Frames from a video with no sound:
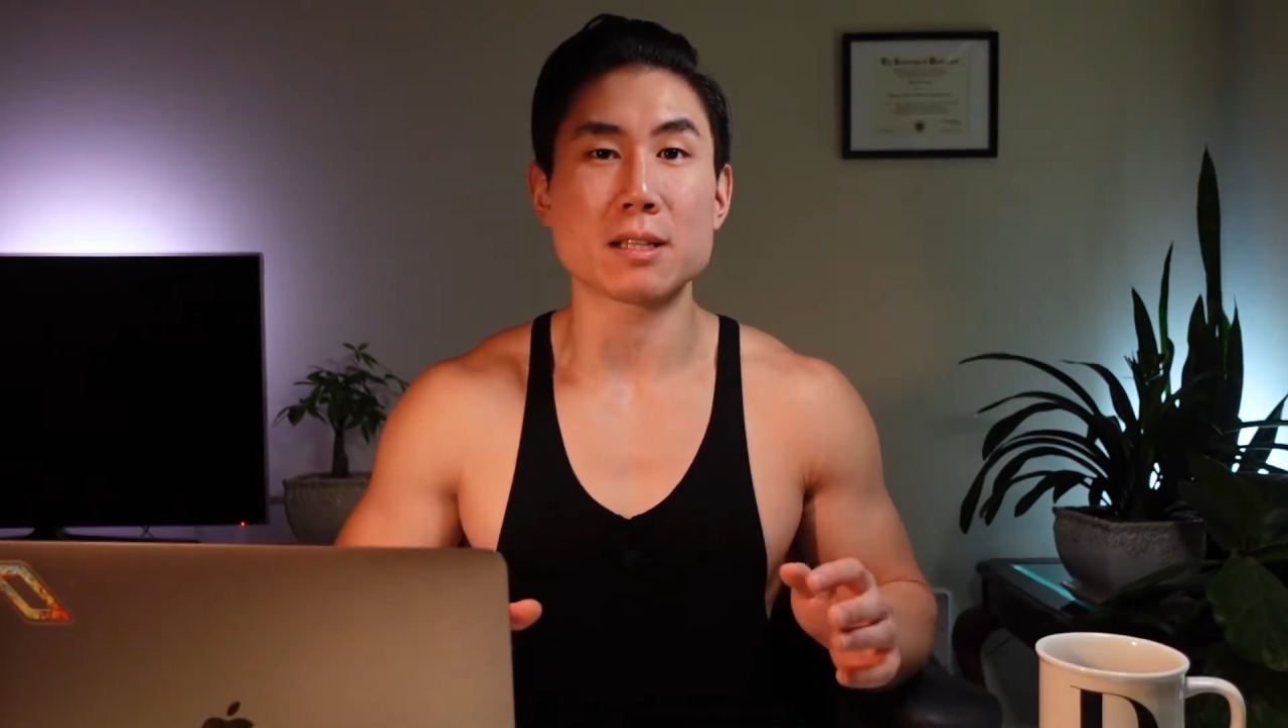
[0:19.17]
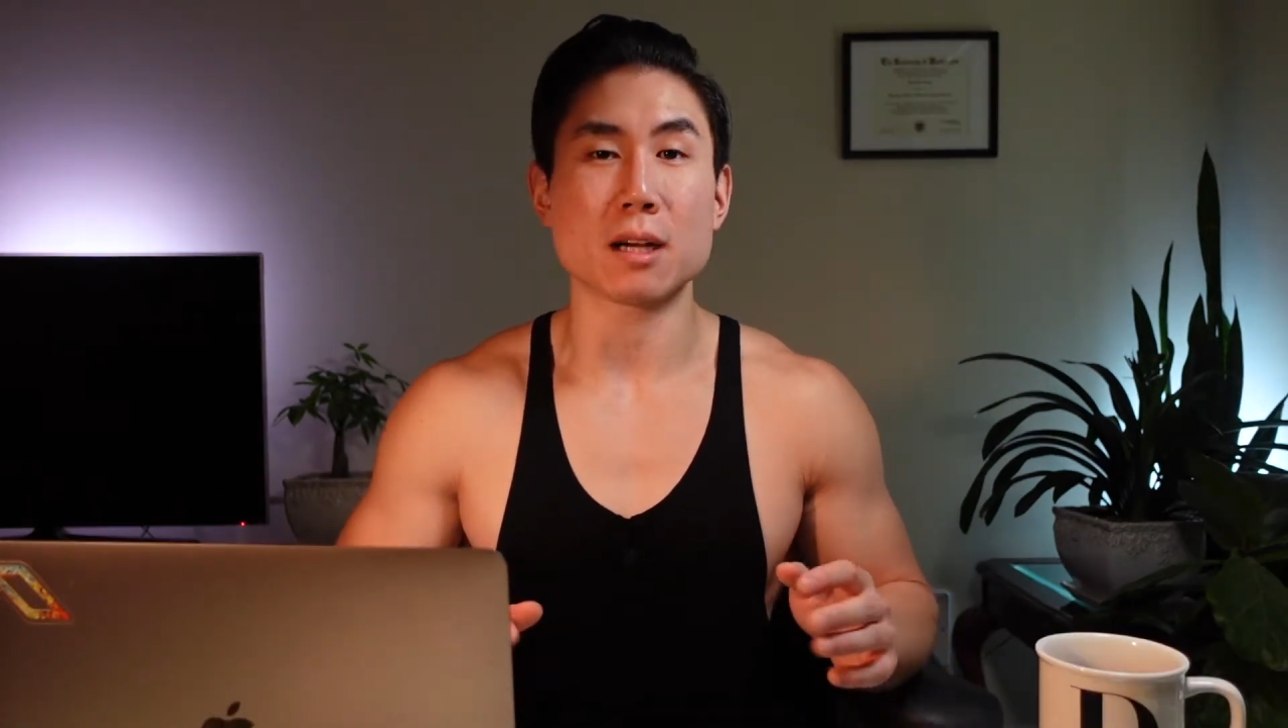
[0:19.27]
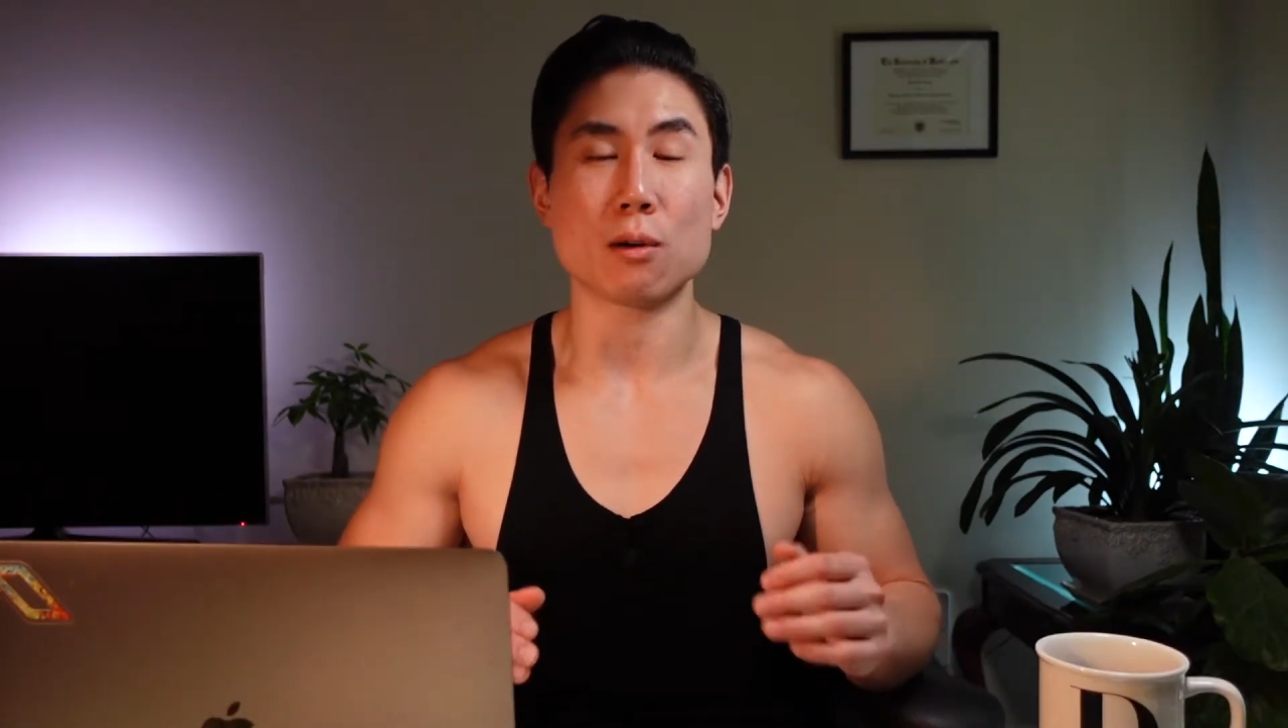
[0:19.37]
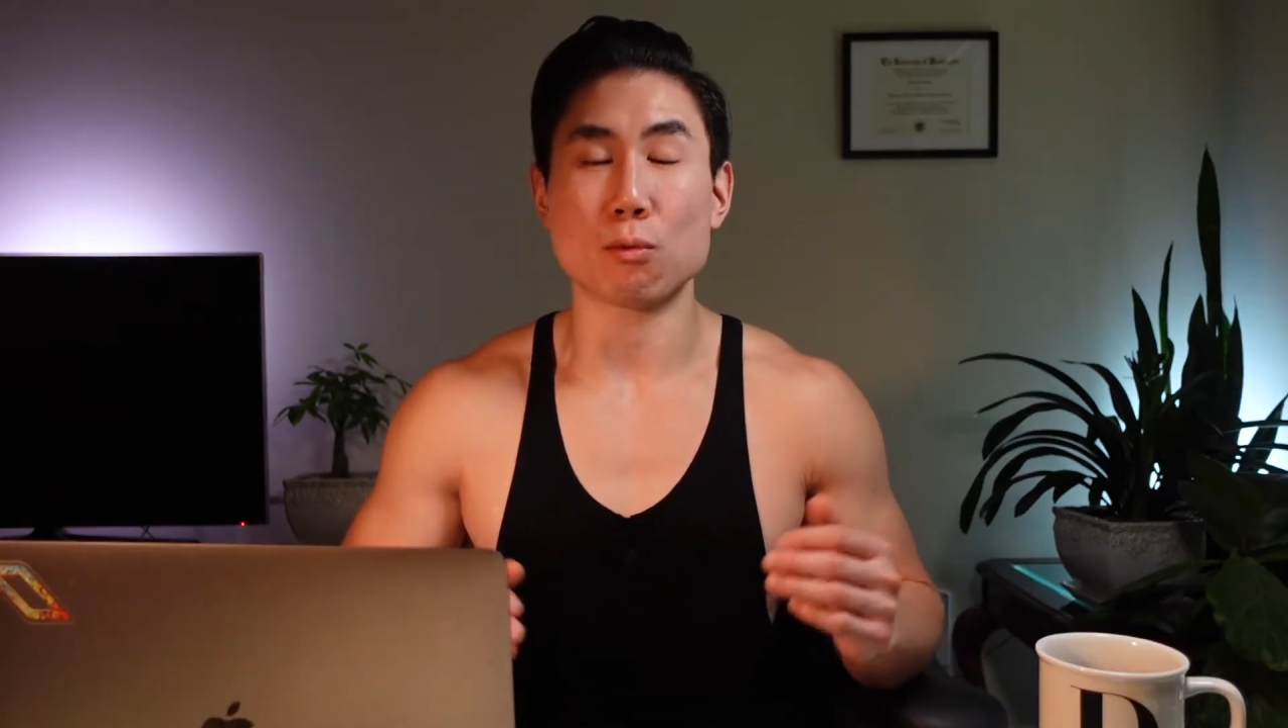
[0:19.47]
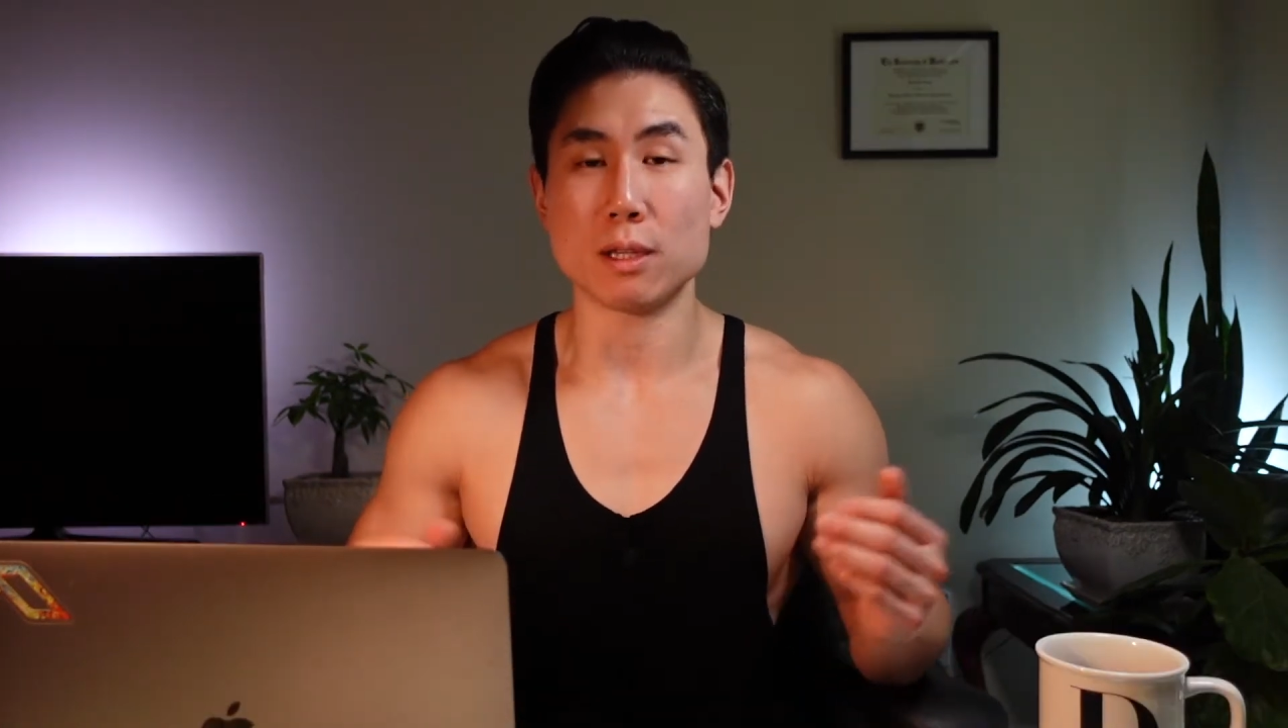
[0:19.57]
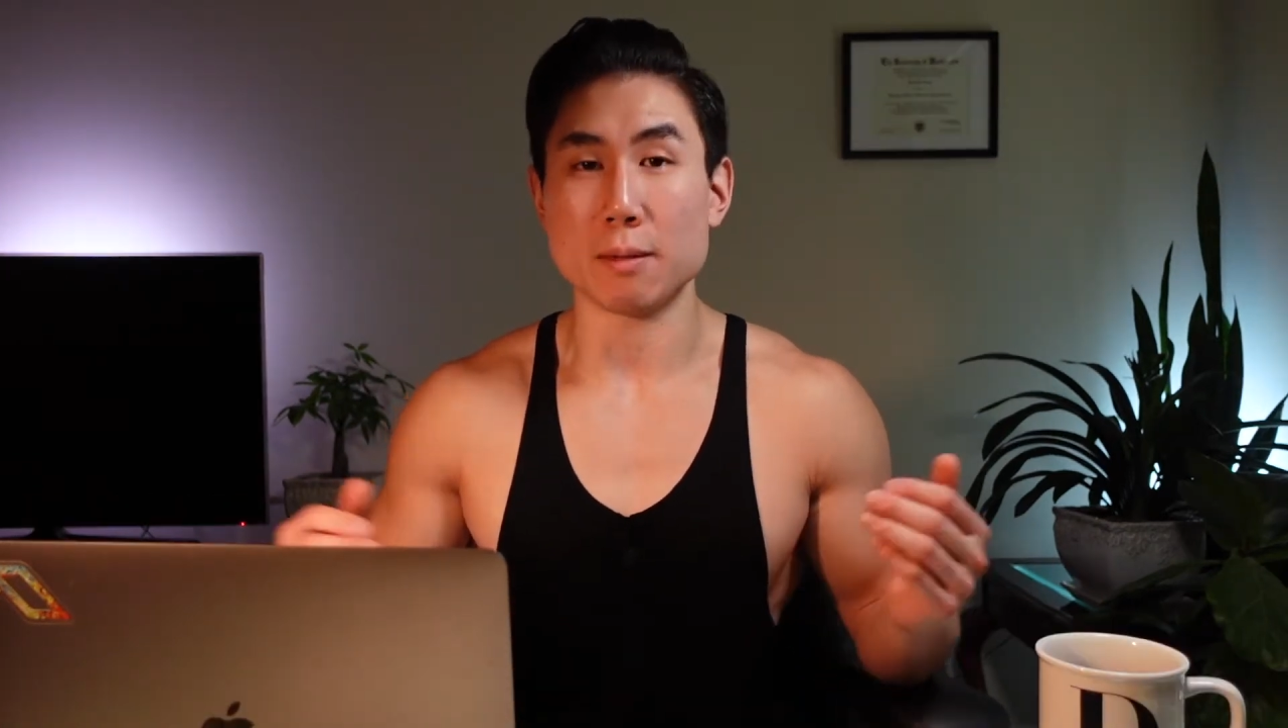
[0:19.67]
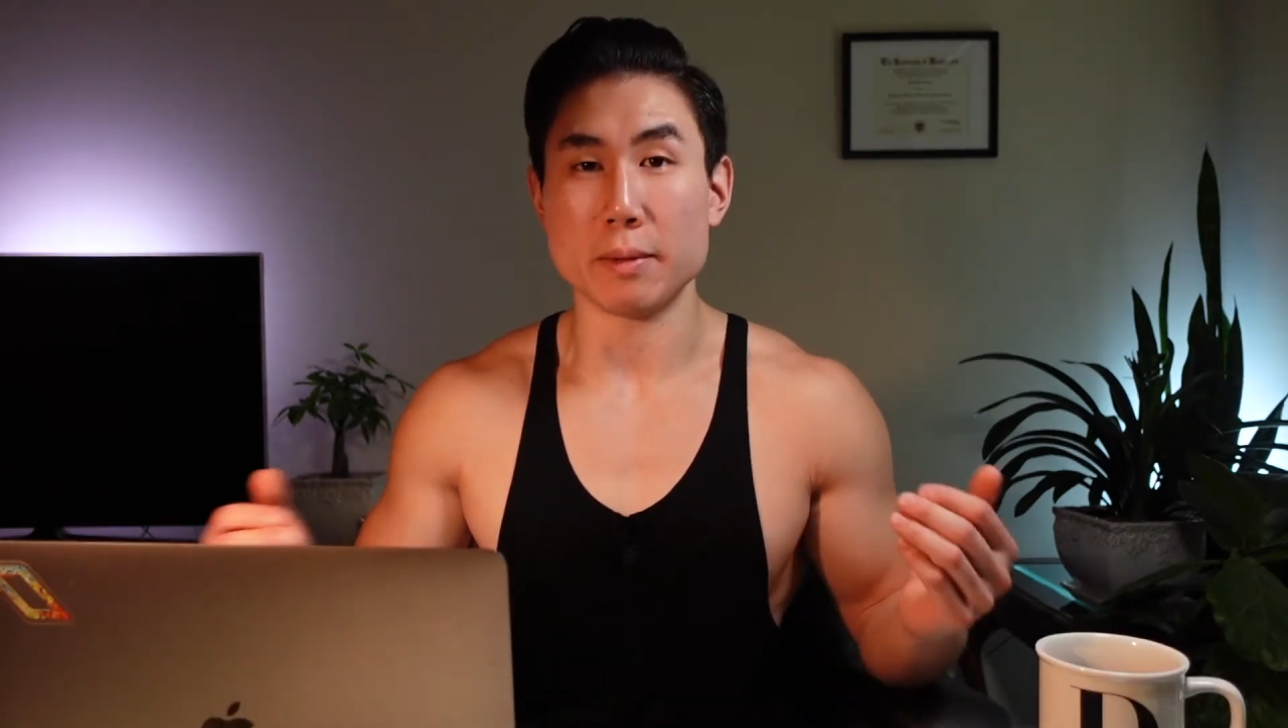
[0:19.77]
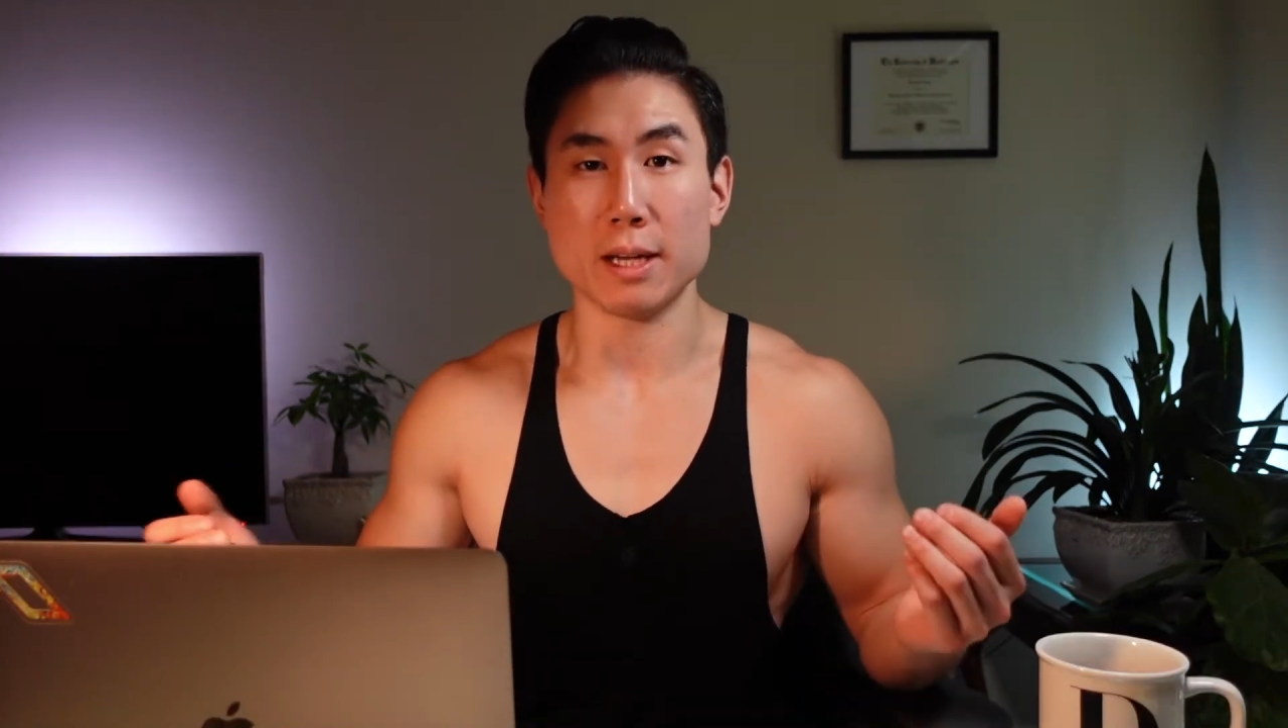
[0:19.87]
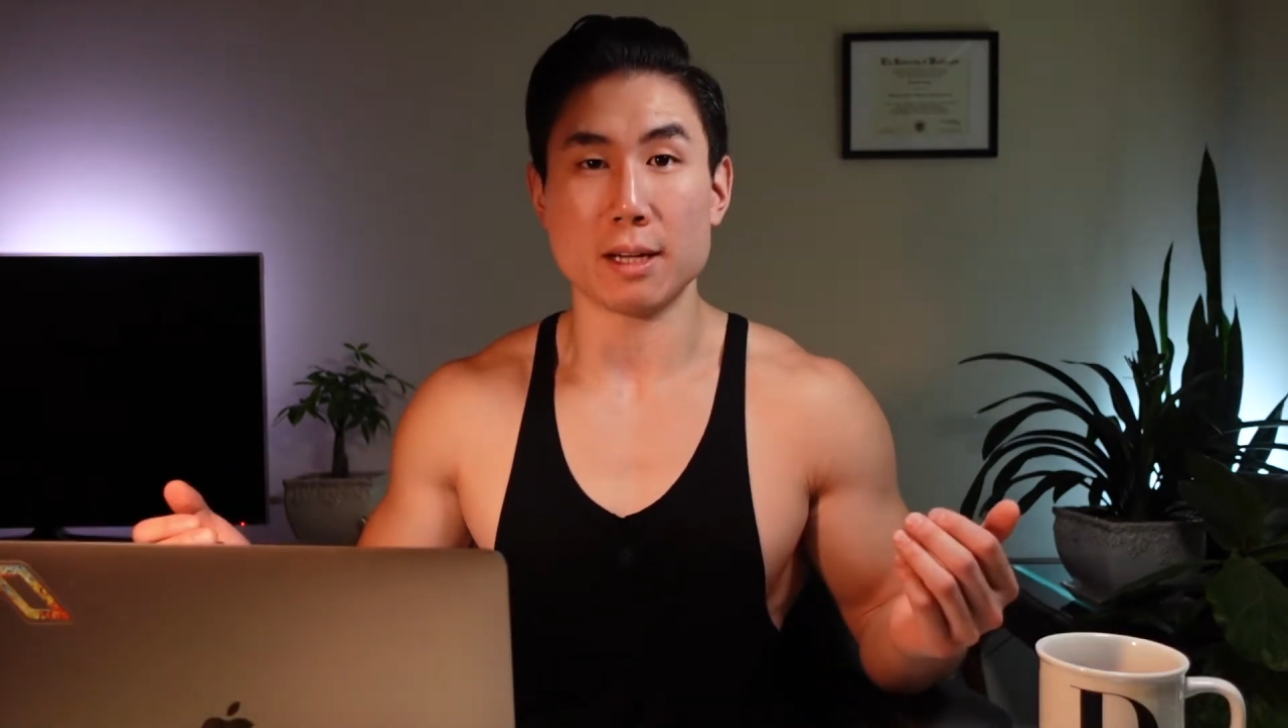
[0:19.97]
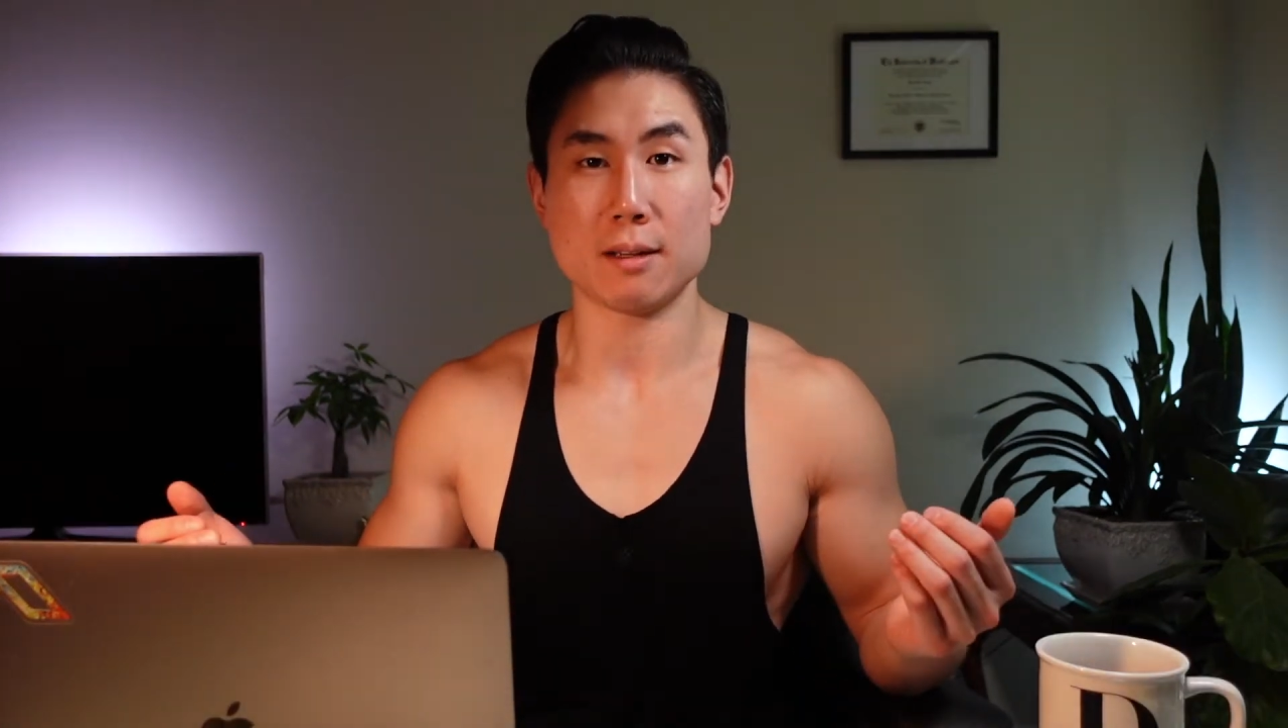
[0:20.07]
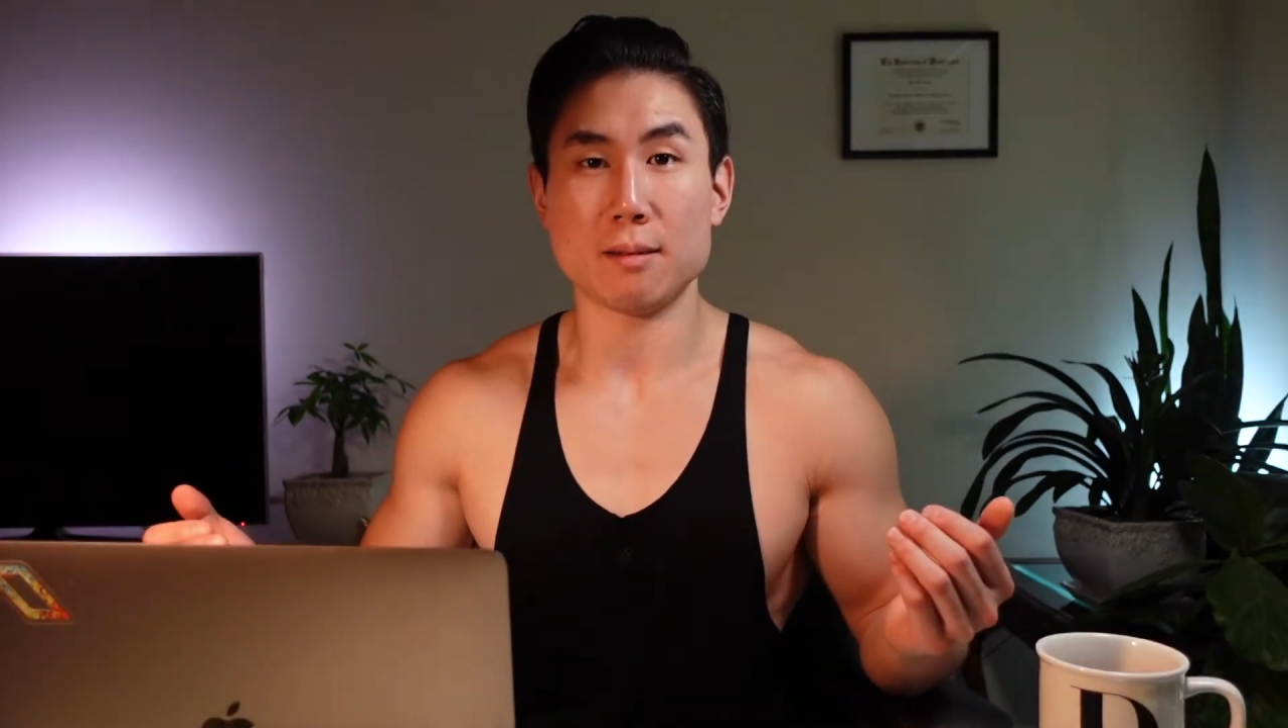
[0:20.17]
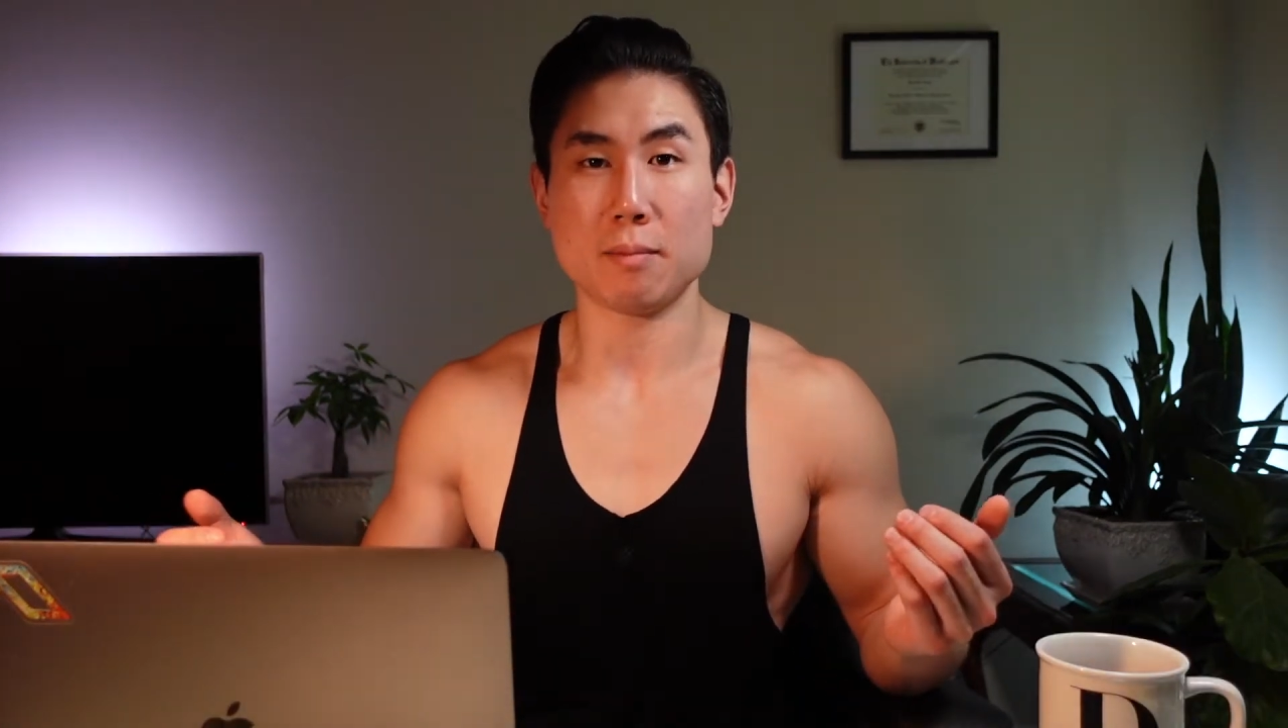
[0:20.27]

got really big.